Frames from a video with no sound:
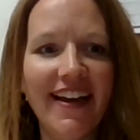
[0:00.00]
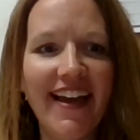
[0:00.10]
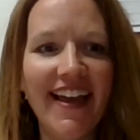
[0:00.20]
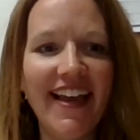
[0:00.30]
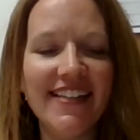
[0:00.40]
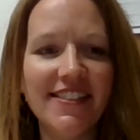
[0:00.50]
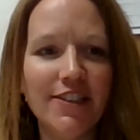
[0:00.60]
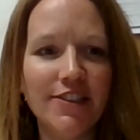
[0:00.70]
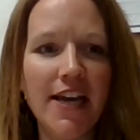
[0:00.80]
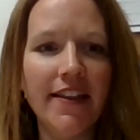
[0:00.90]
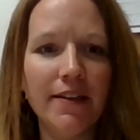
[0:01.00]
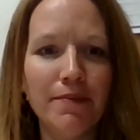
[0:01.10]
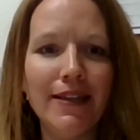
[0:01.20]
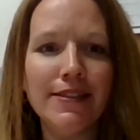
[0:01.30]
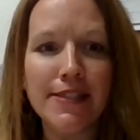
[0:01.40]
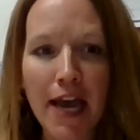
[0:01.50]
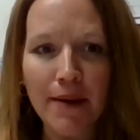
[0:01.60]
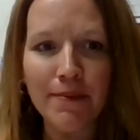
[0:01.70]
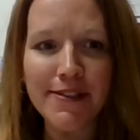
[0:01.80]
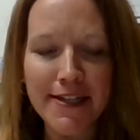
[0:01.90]
I guess you're telling me it's
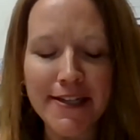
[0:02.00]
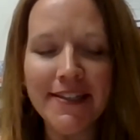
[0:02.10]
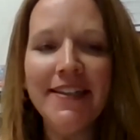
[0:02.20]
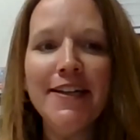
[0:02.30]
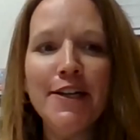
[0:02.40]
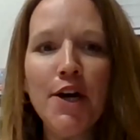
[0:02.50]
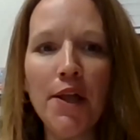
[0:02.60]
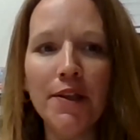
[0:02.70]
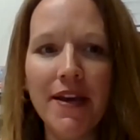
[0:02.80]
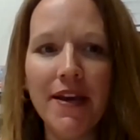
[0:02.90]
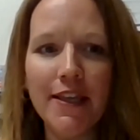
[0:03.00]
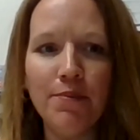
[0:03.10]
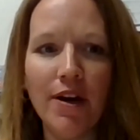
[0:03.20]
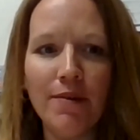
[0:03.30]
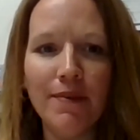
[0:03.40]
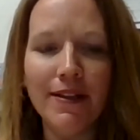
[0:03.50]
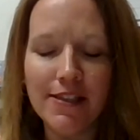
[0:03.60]
time to call and make the appointment.